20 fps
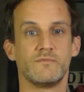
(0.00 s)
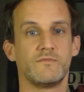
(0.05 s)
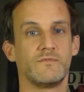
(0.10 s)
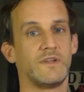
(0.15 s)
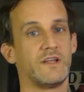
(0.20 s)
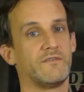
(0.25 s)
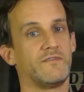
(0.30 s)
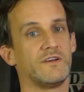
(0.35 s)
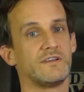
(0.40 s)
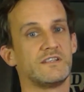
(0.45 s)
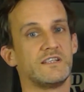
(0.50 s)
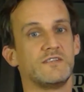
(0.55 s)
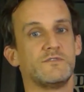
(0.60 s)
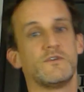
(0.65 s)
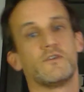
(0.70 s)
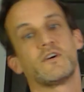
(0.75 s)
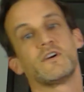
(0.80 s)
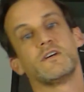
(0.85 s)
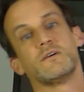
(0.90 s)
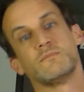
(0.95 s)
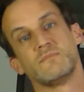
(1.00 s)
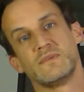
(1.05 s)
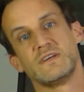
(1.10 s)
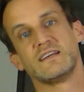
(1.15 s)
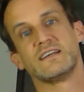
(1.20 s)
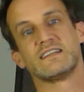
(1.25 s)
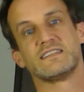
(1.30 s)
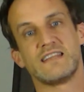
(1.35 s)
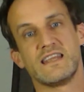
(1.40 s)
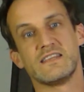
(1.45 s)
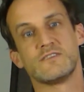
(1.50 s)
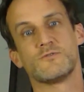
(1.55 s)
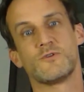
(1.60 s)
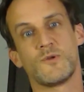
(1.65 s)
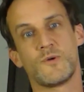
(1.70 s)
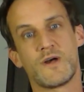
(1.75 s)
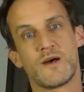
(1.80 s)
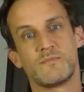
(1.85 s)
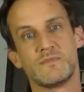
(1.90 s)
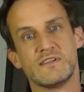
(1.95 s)
Now firstly, you're not going to extend this all
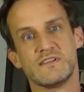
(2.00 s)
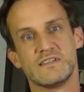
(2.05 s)
the way up